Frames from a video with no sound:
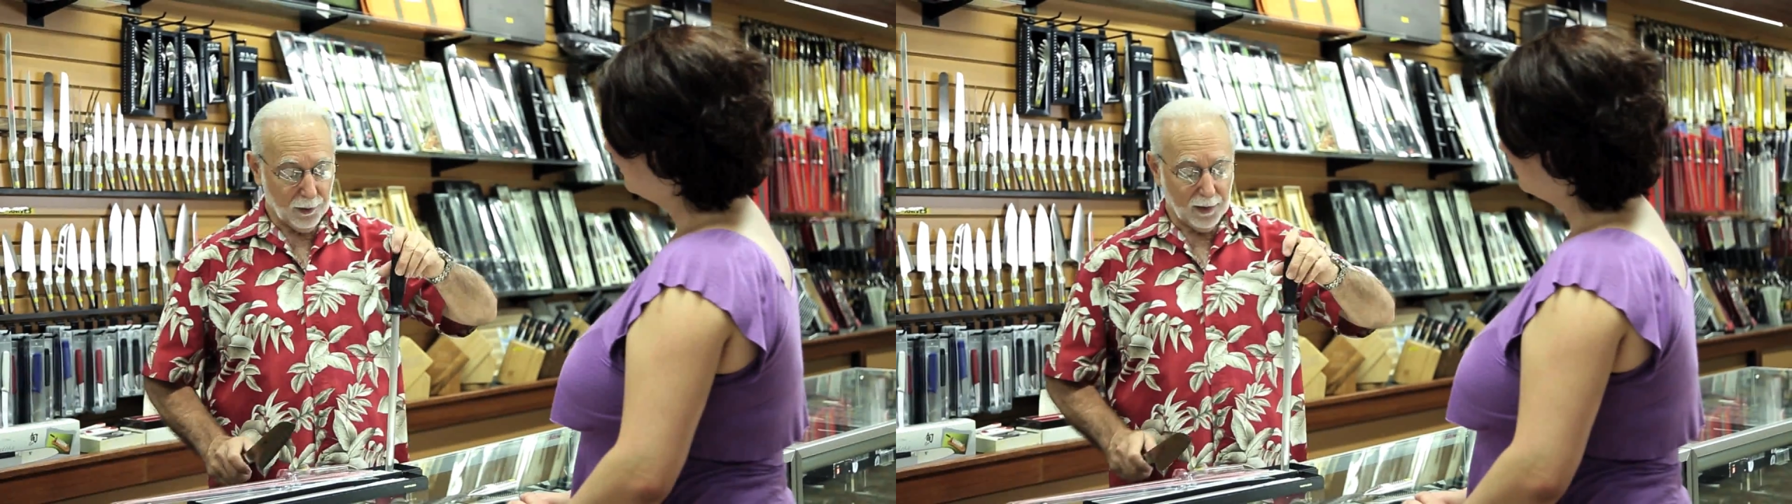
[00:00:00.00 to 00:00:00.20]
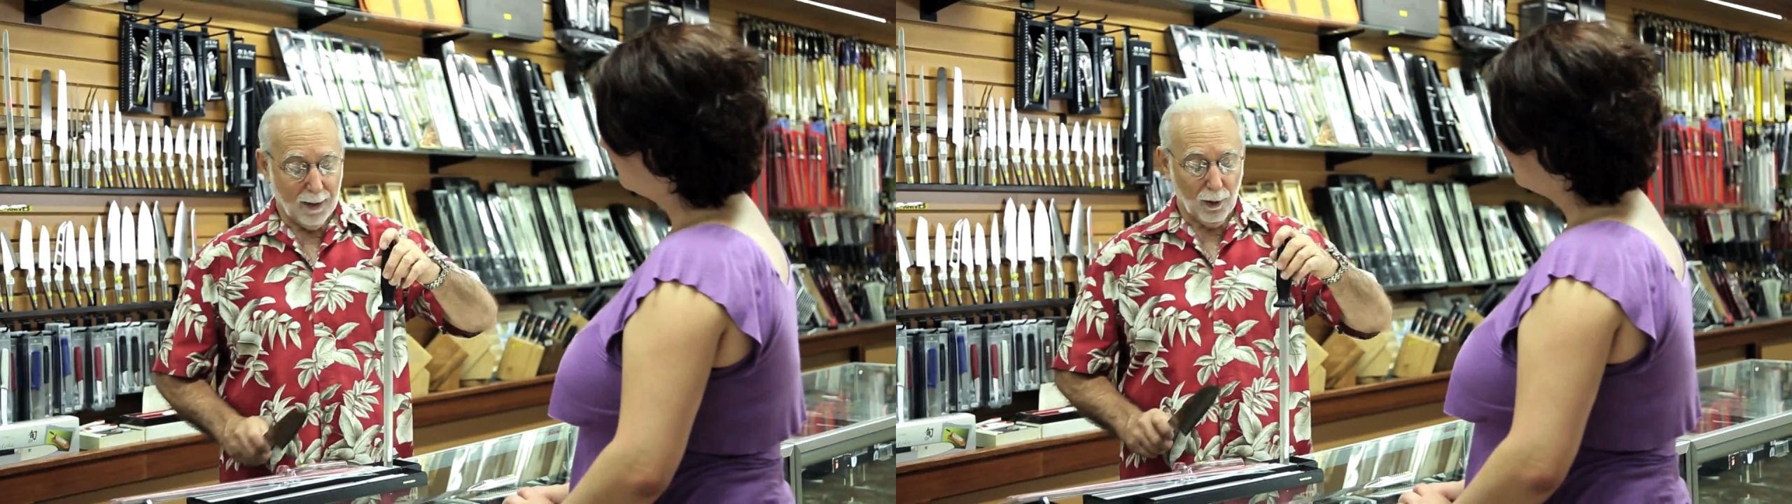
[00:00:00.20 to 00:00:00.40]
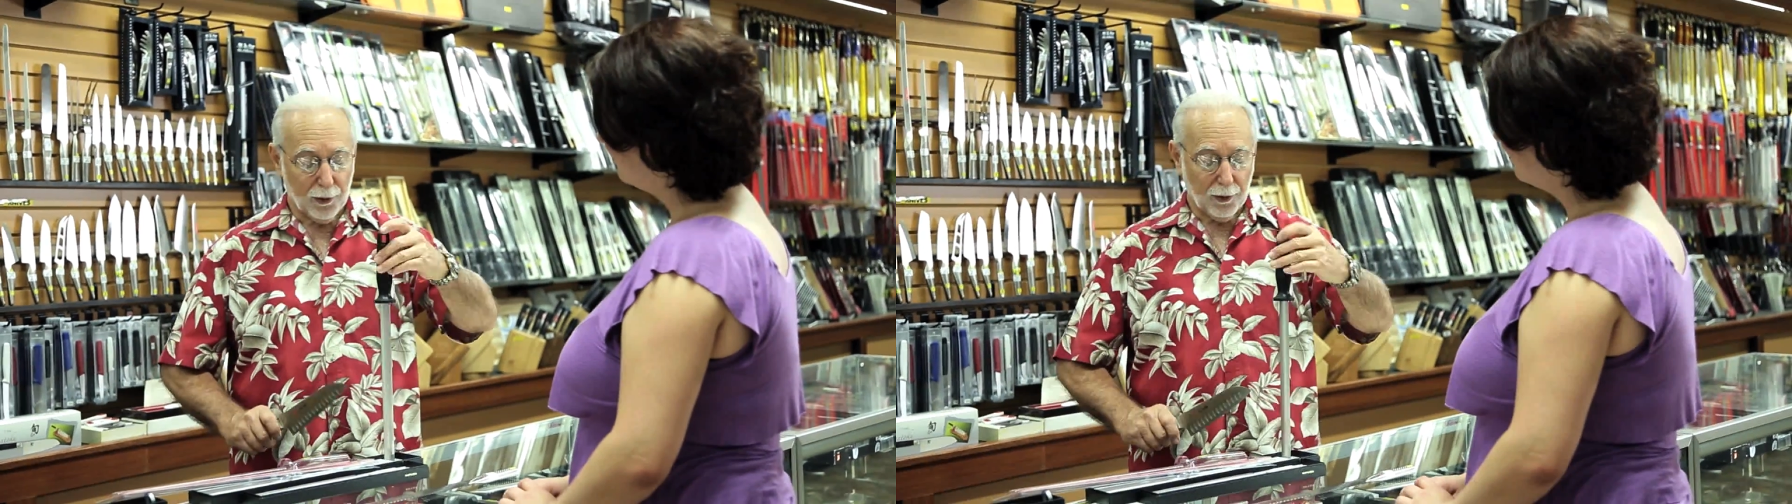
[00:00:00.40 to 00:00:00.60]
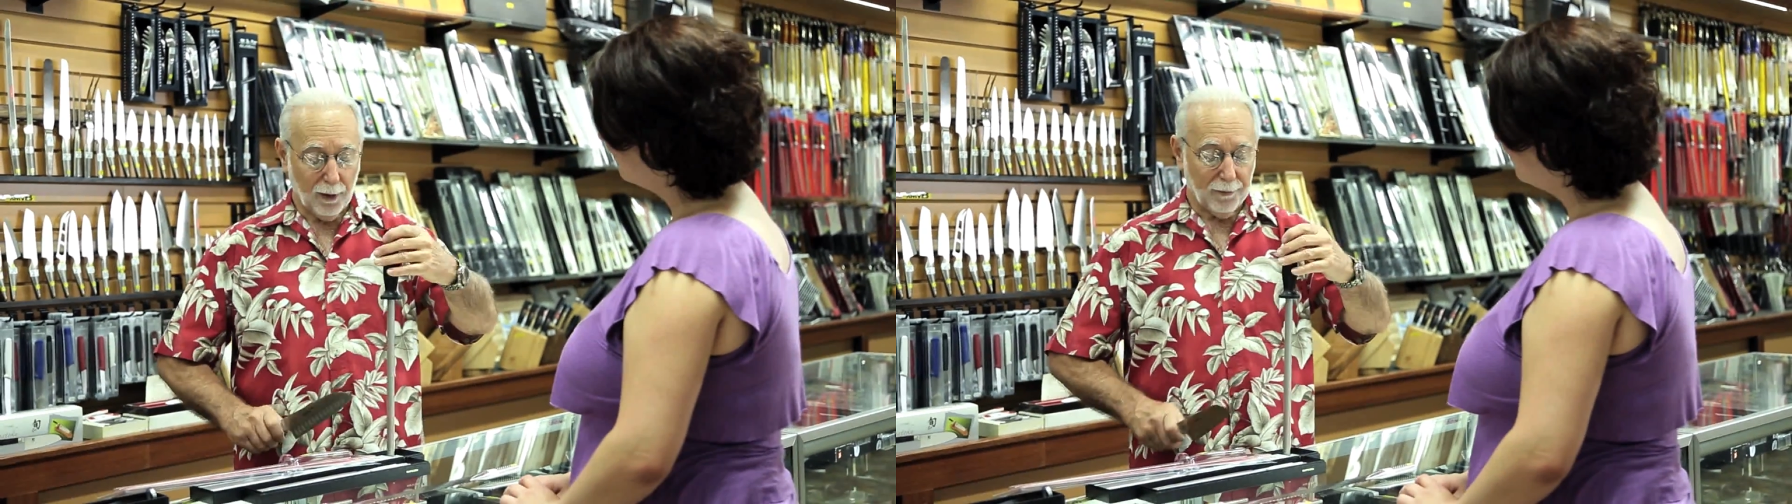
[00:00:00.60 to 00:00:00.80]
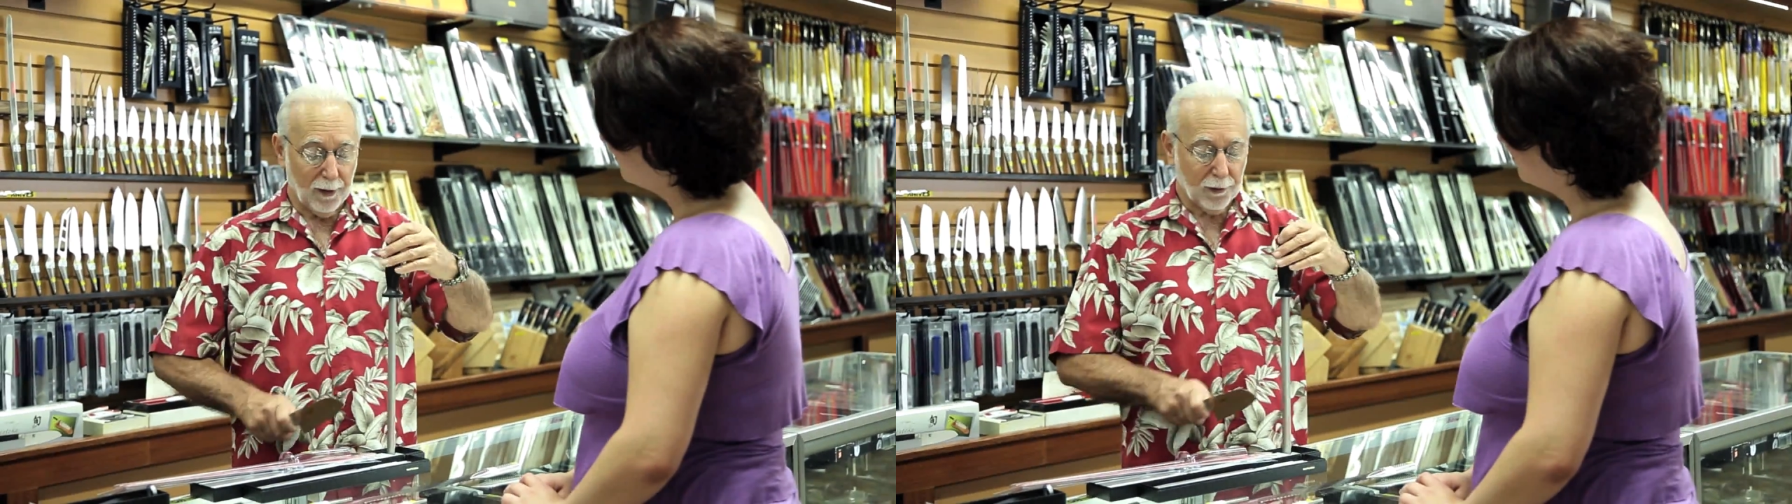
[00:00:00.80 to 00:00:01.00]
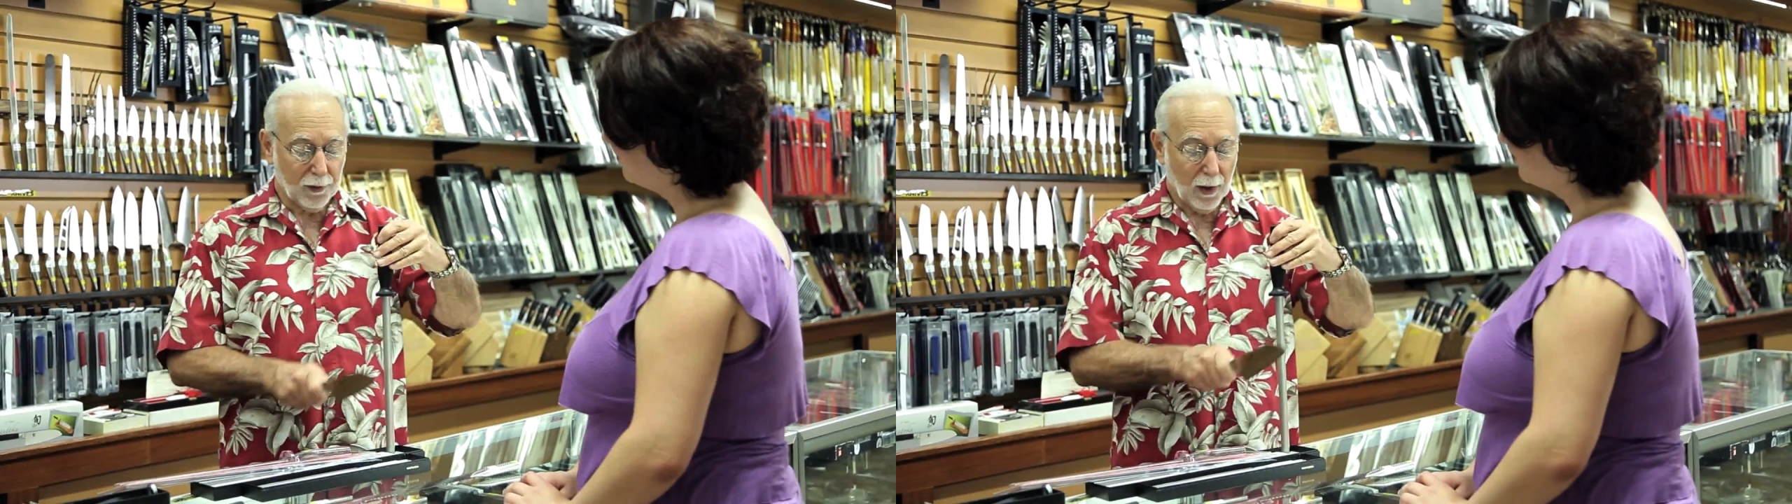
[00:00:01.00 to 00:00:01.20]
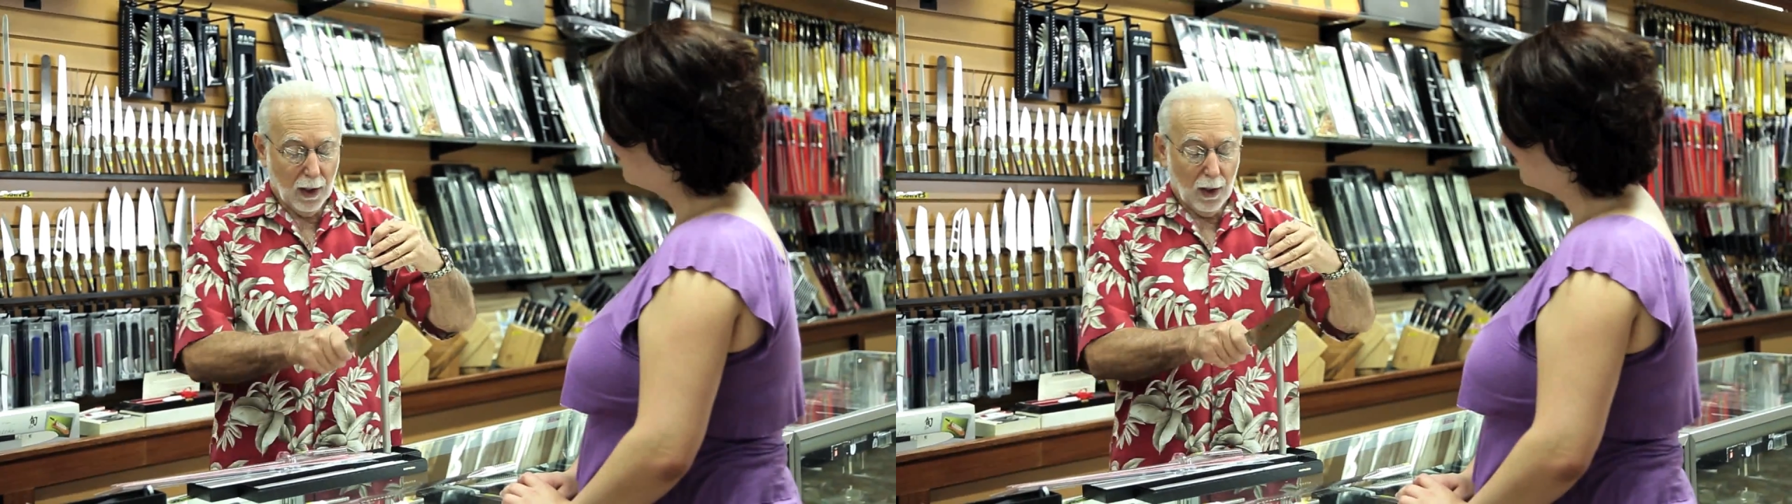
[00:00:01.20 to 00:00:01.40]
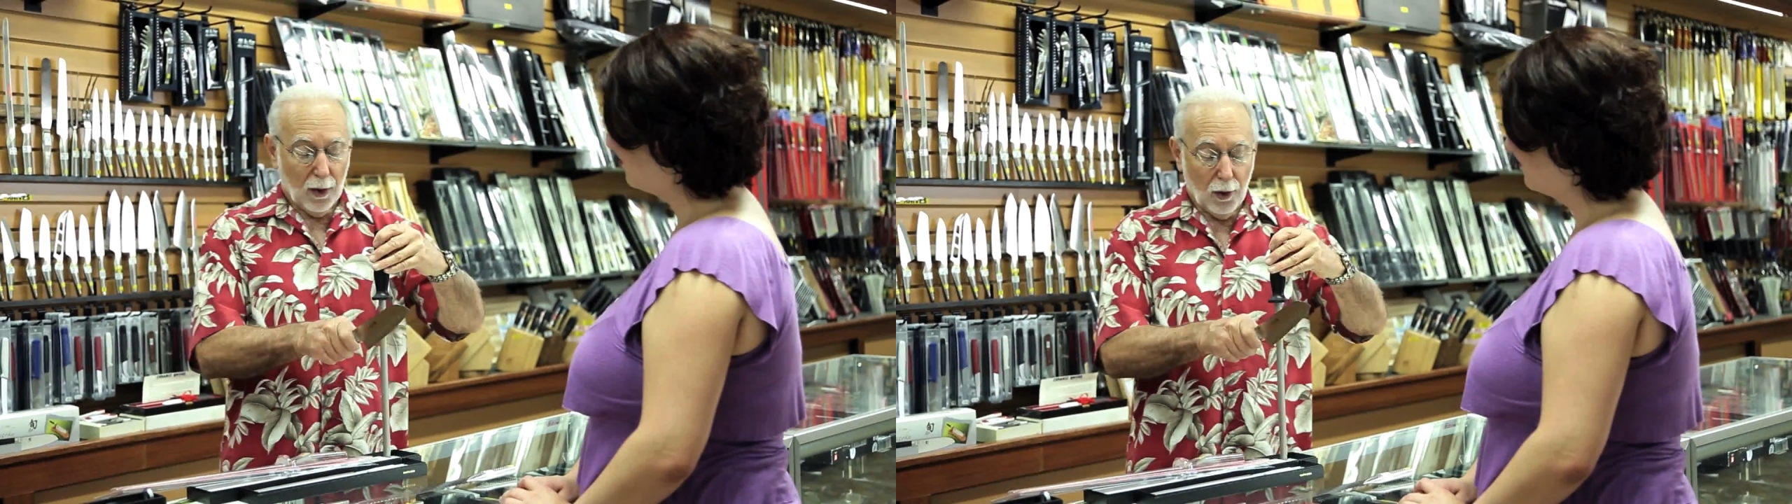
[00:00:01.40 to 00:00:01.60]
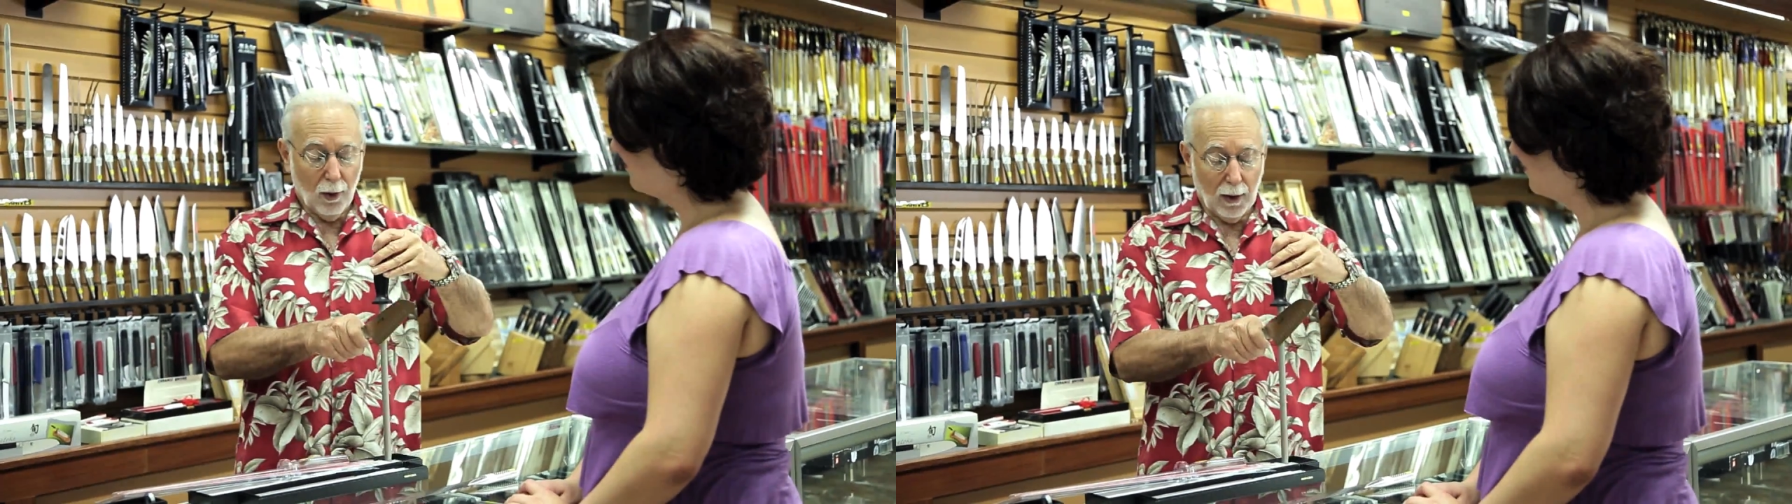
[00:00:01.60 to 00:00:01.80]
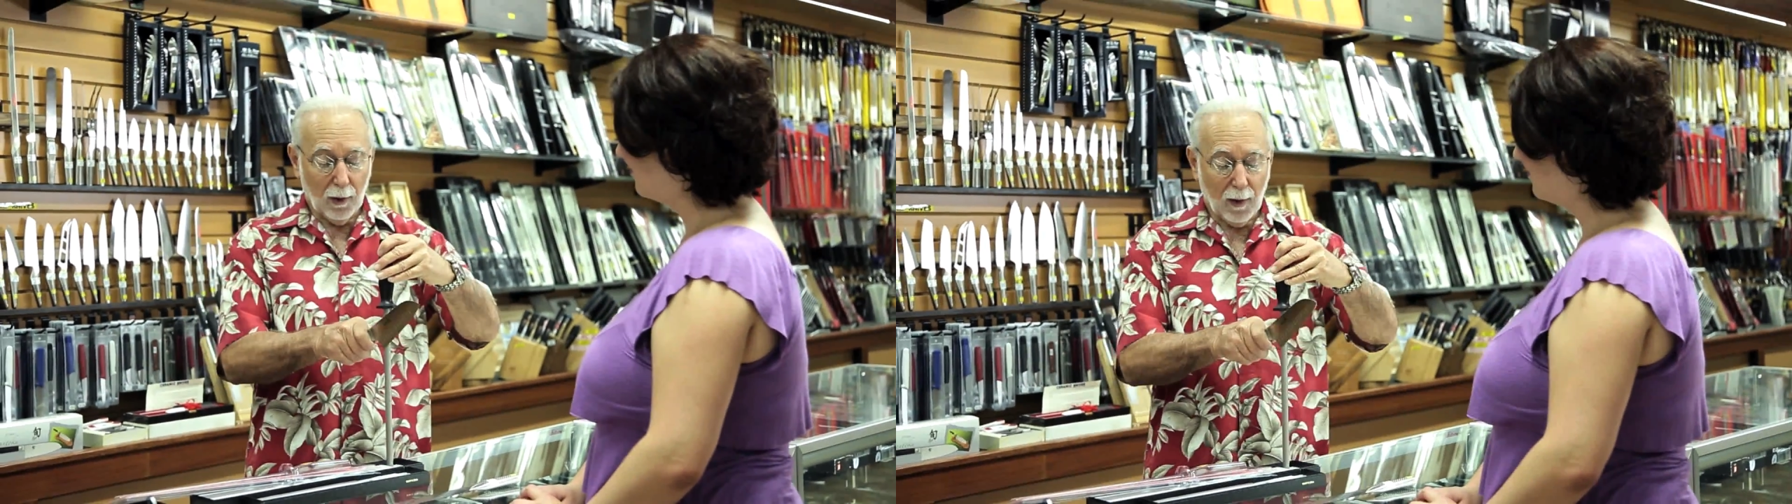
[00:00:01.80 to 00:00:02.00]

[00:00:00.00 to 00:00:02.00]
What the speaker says: stable surface, you can